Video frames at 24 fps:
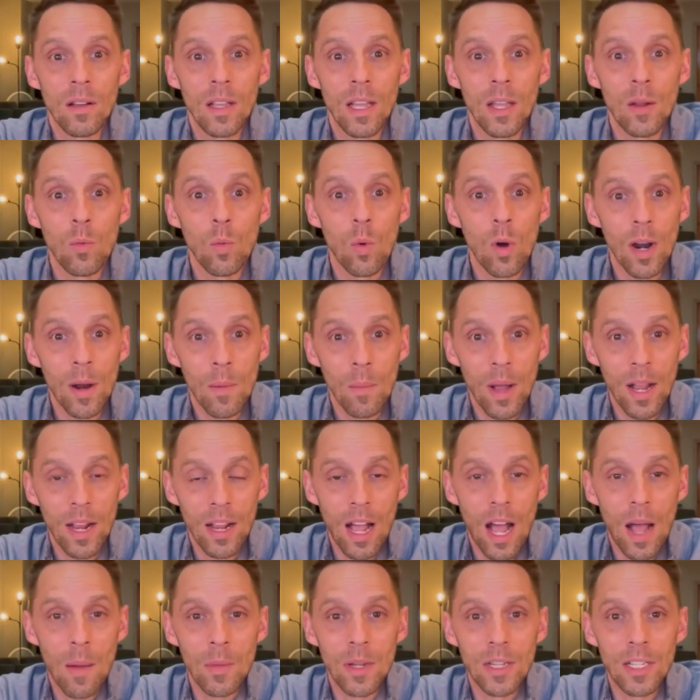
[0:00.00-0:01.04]
In one of my
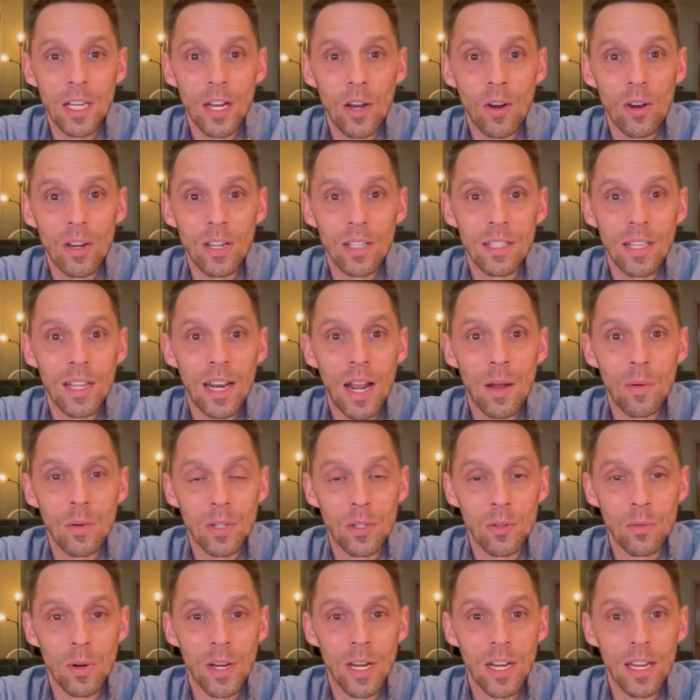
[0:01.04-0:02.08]
commentaries that I
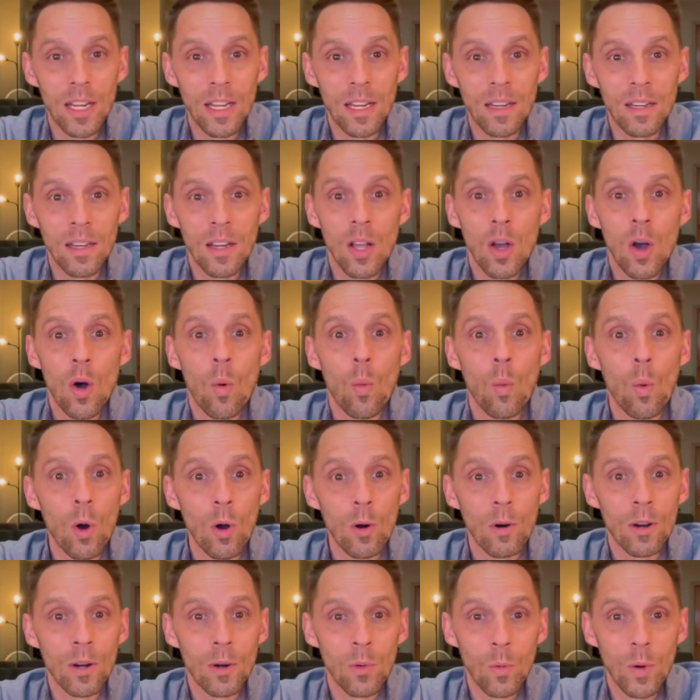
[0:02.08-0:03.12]
was reading,
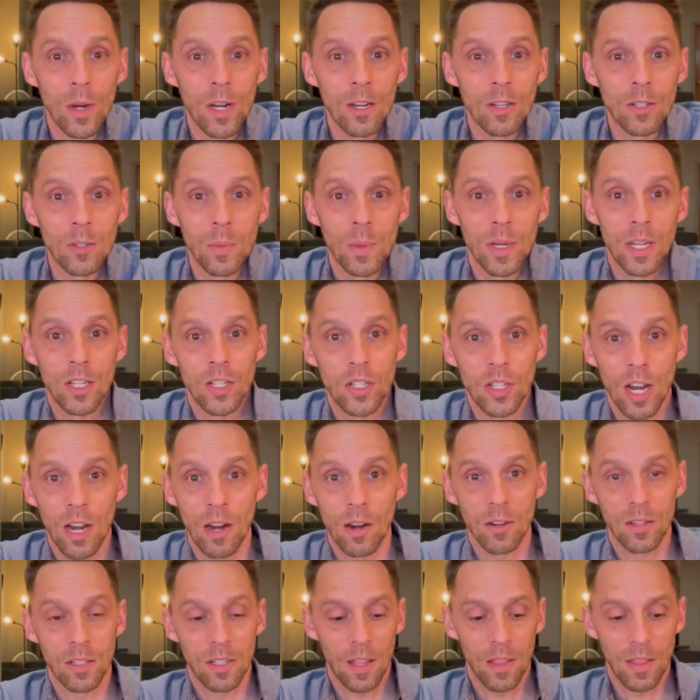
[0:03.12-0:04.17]
Warren Wiersbe
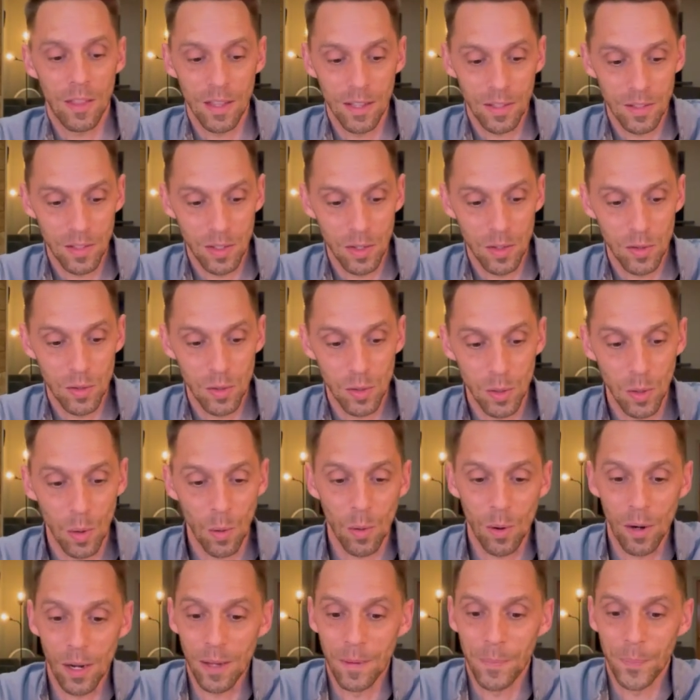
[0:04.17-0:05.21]
shares this
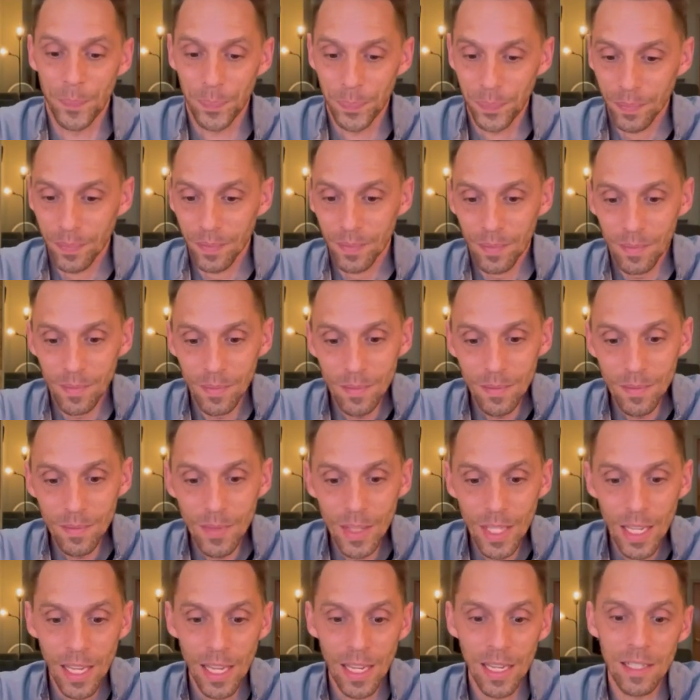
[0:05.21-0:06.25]
story.
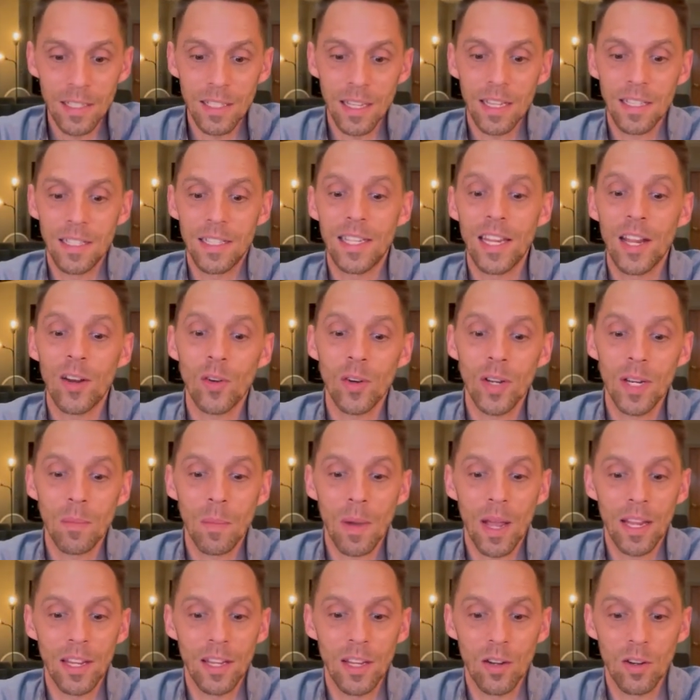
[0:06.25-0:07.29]
He says, "During
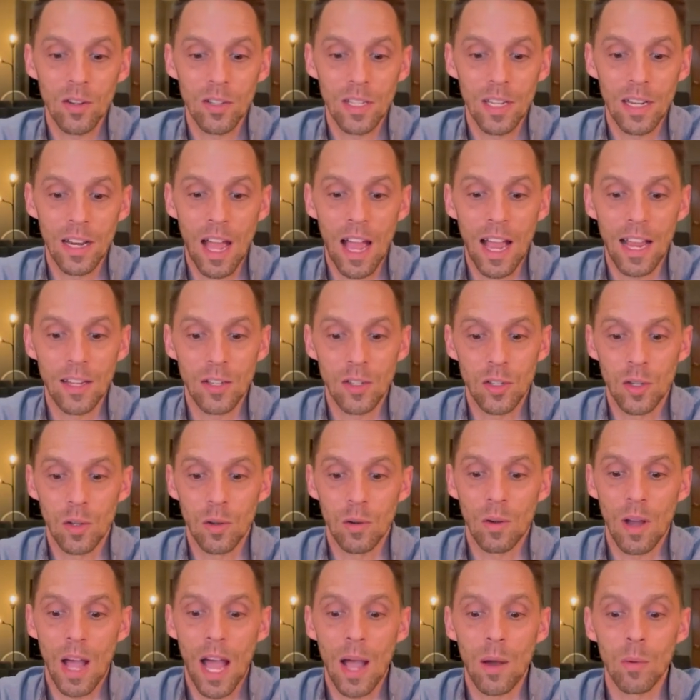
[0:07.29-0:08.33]
my years in high
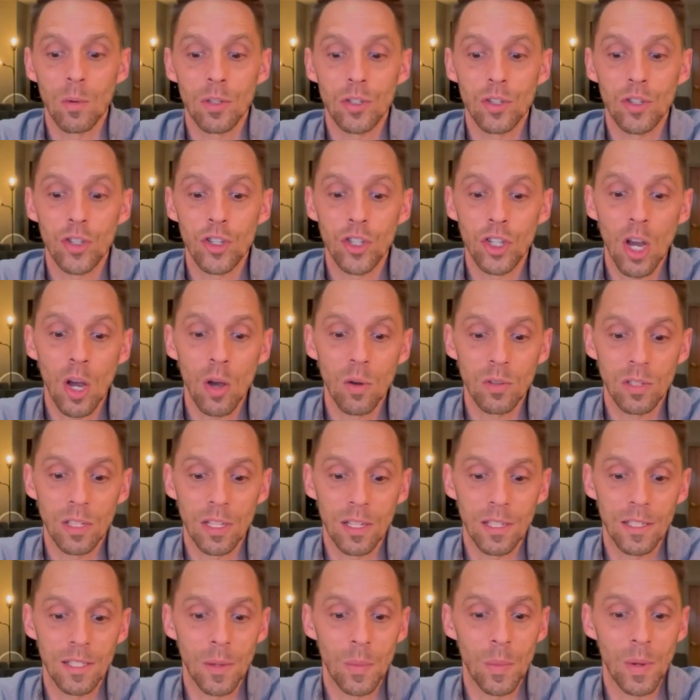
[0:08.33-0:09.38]
school, I was
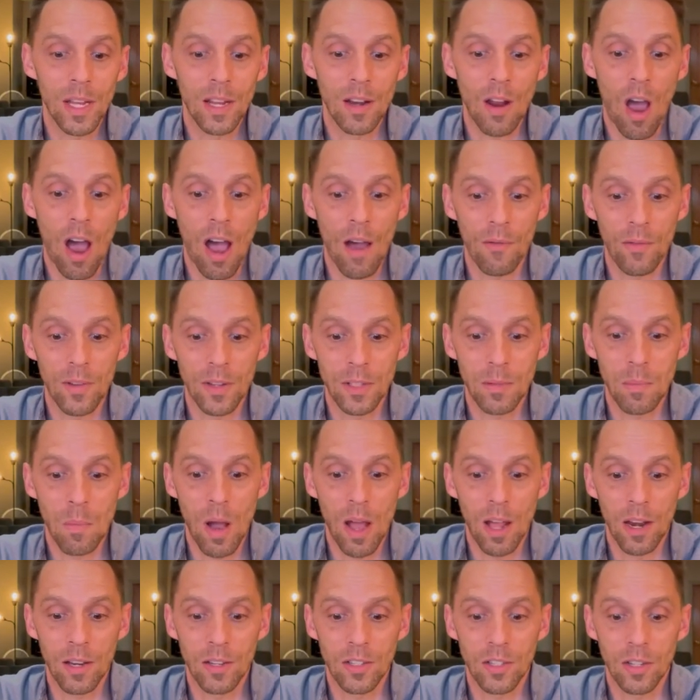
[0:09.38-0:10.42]
chosen to be an office
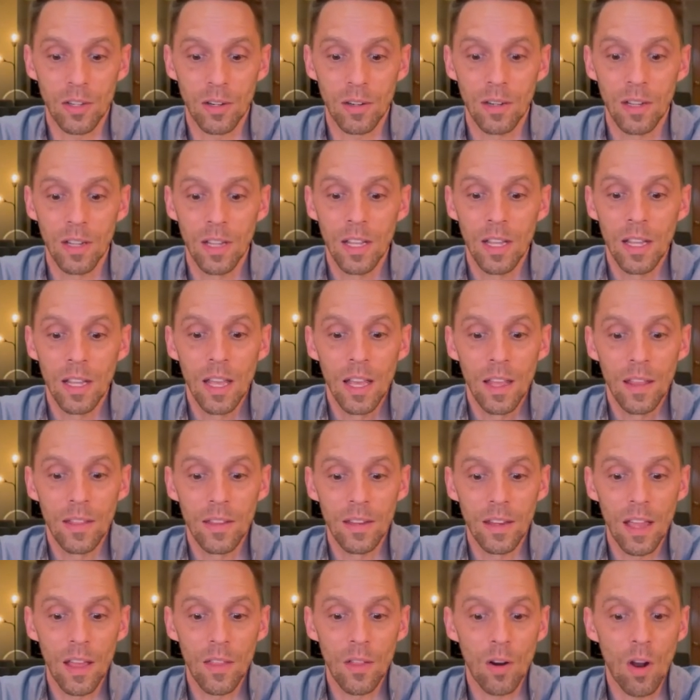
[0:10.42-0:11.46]
monitor.
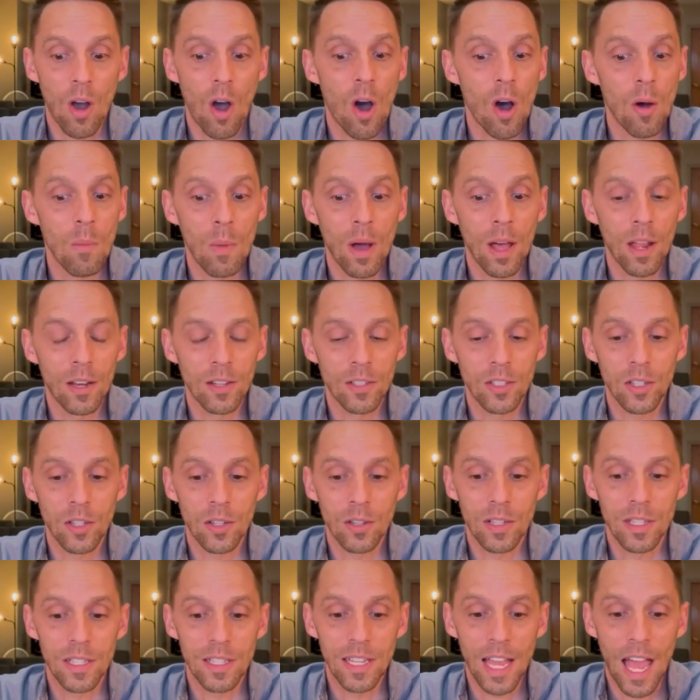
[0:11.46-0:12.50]
The other hall
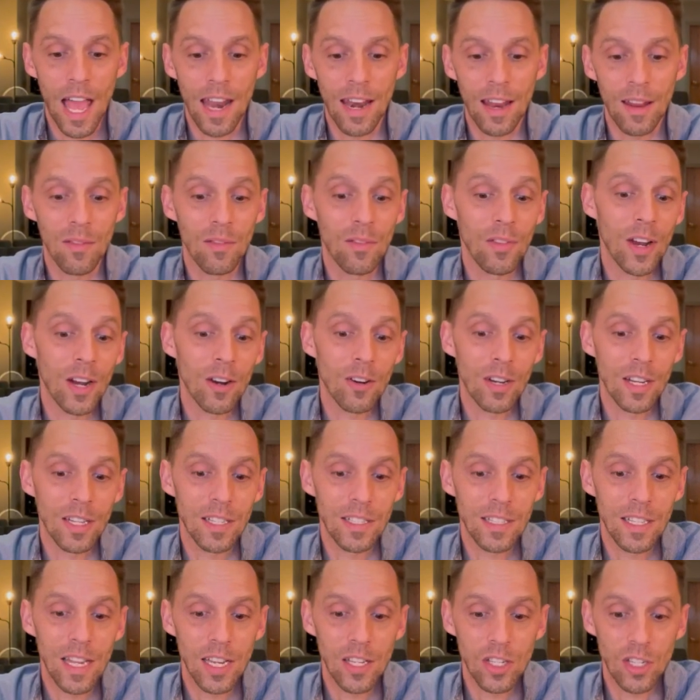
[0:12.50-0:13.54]
monitors sat at various
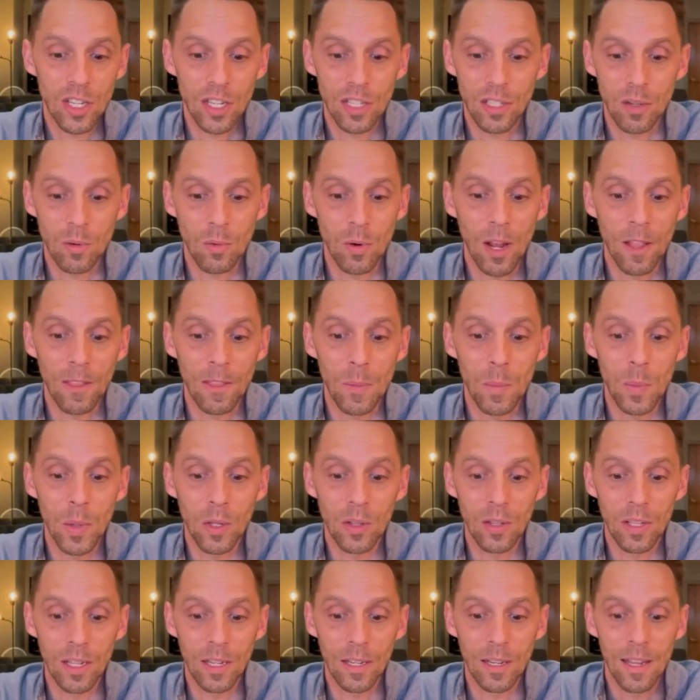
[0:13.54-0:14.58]
stations around the
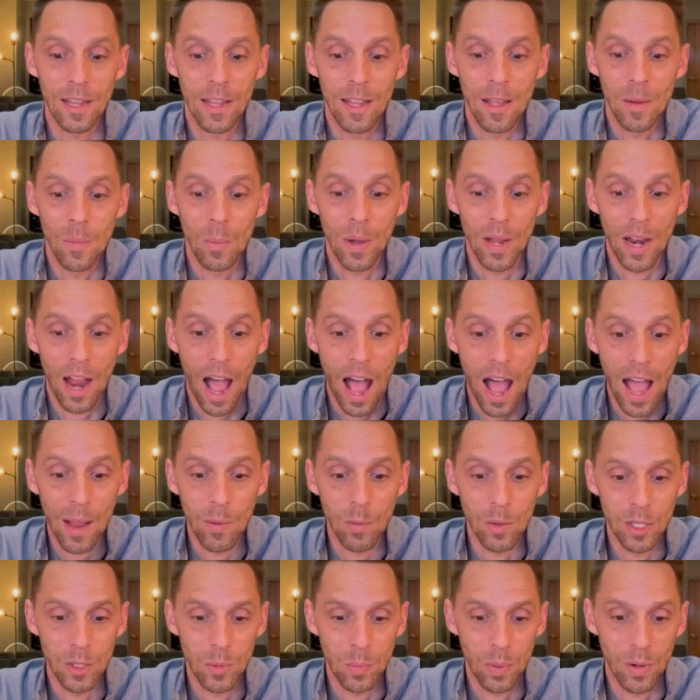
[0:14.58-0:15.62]
building, but I
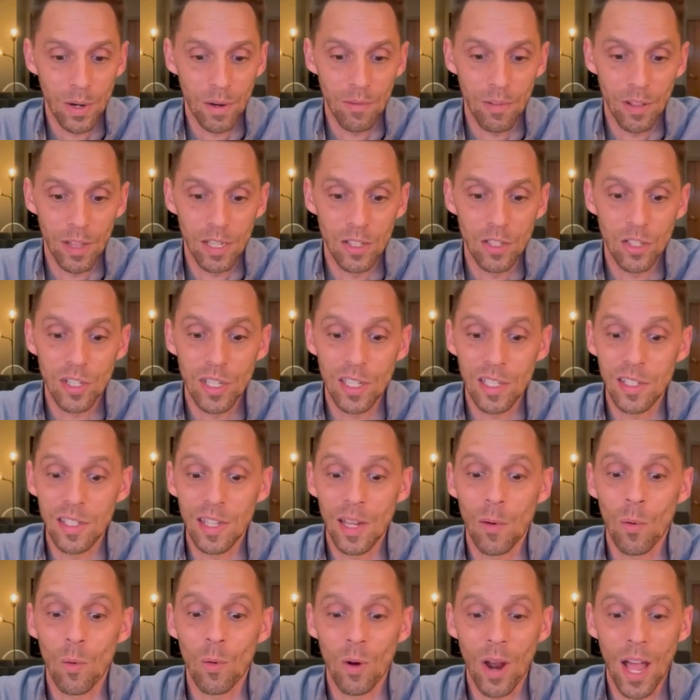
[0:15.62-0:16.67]
was privileged to
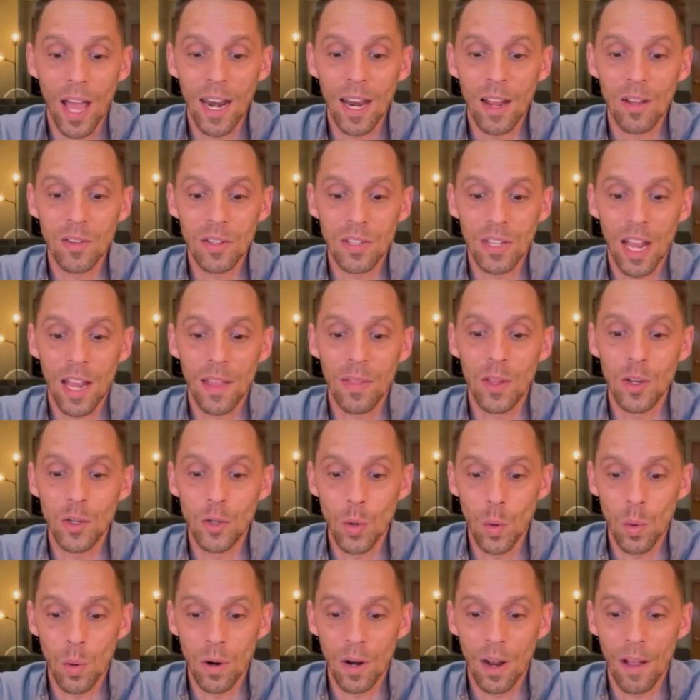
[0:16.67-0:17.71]
sit right outside the
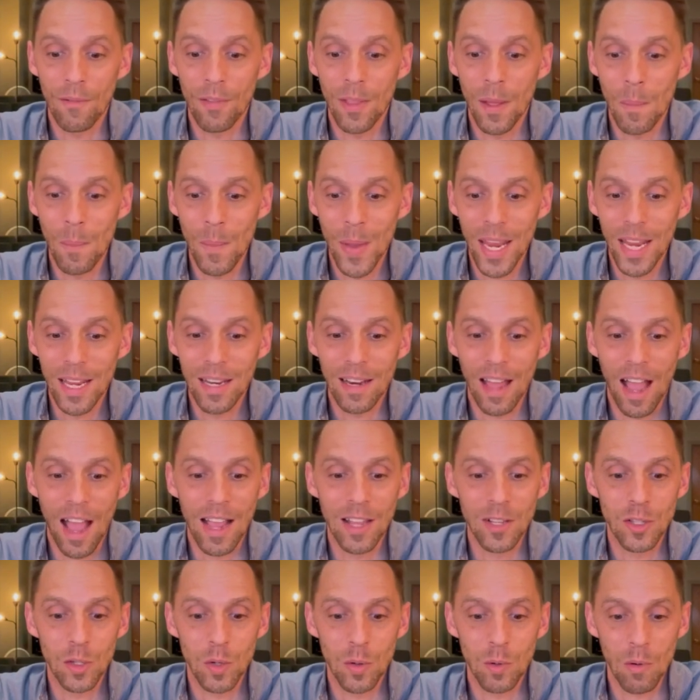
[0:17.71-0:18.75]
door of the main high
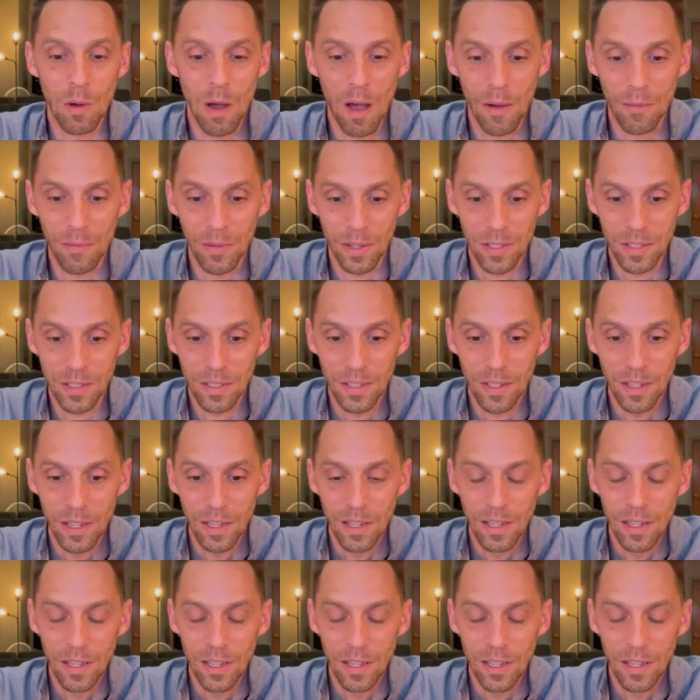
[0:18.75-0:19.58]
school office.